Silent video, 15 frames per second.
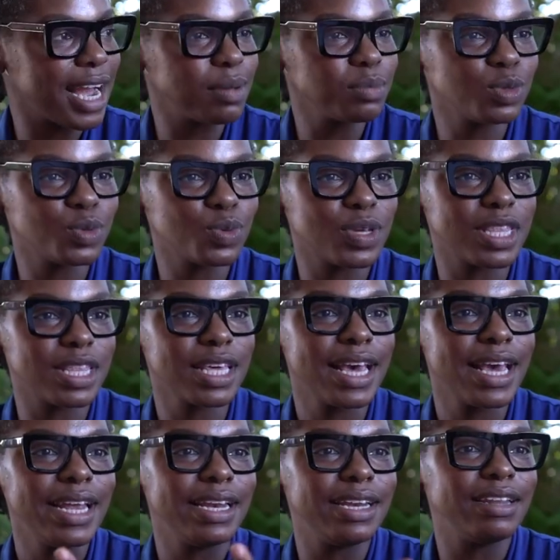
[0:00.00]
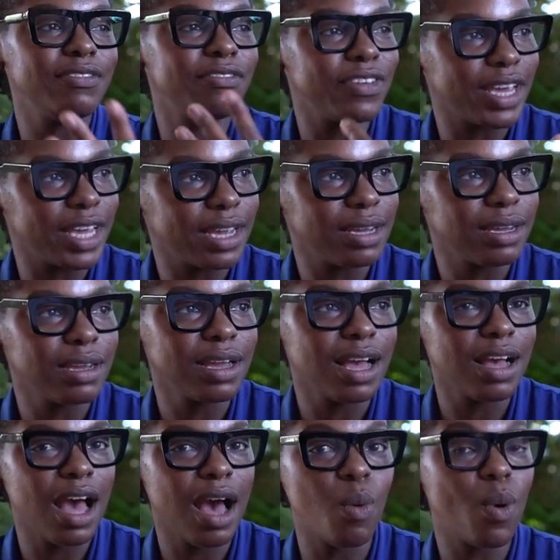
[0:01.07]
comes with living
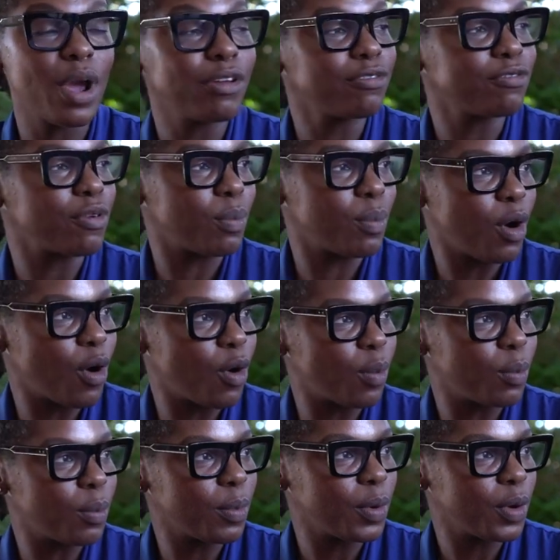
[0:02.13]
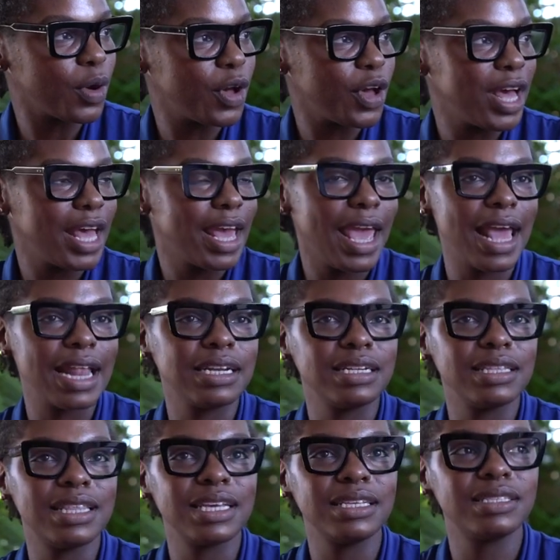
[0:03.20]
away from home. Mm -hmm.
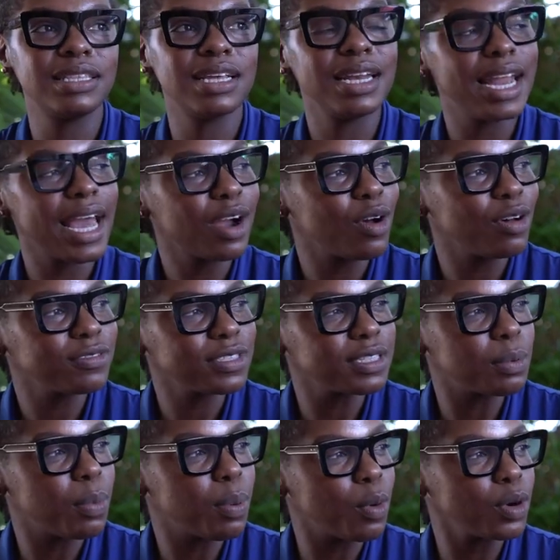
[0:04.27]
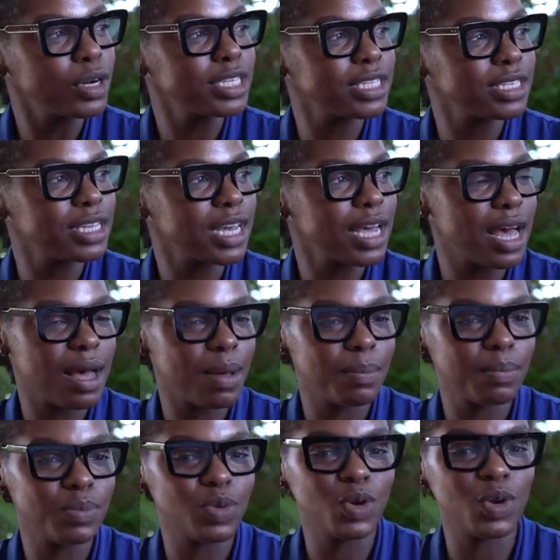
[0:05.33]
And there's the lack of support,
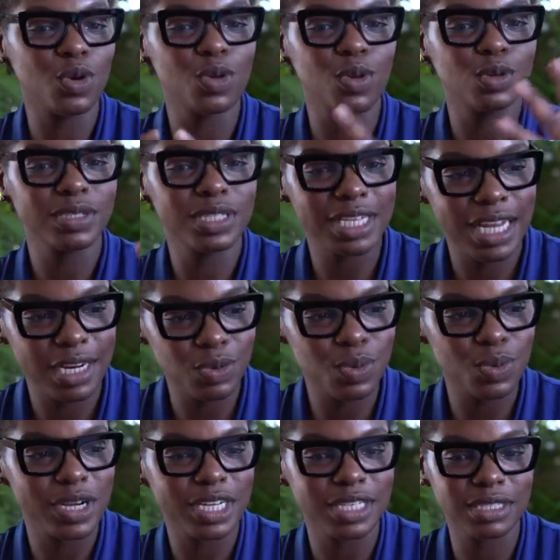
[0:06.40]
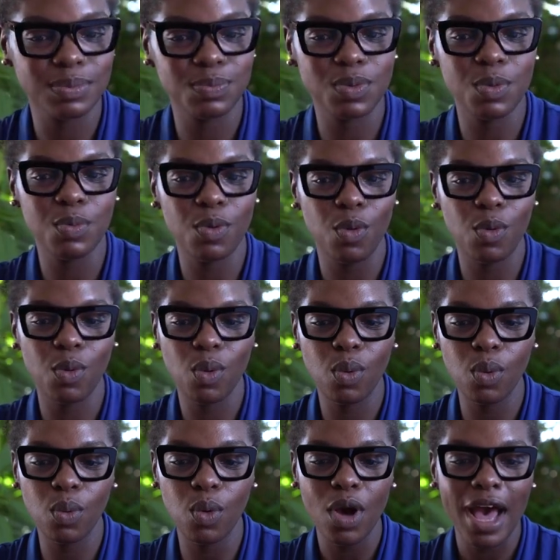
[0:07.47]
um, your close networks, people
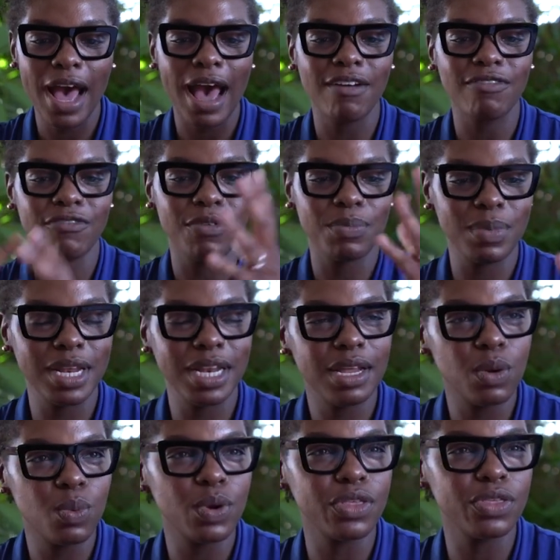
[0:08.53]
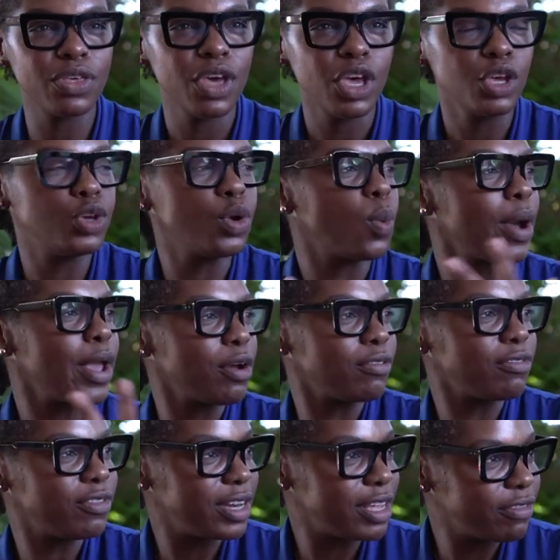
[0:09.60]
who are familiar with your way
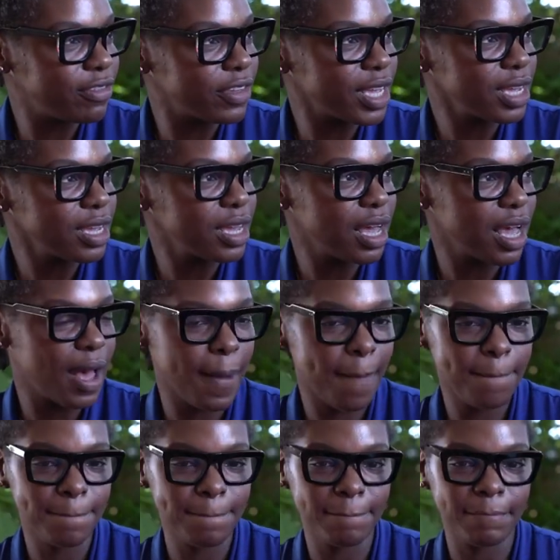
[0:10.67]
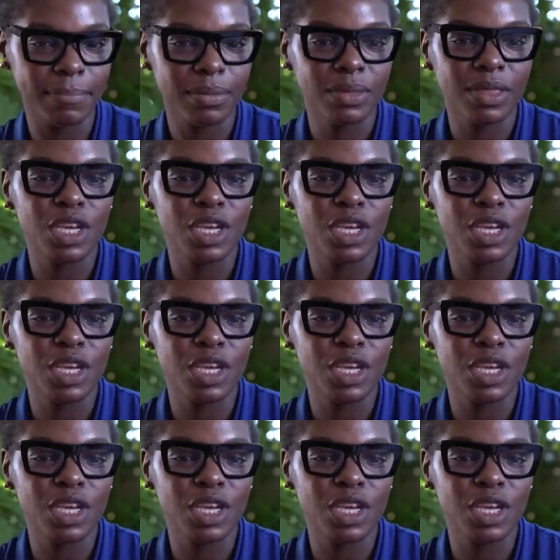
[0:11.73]
of living, um,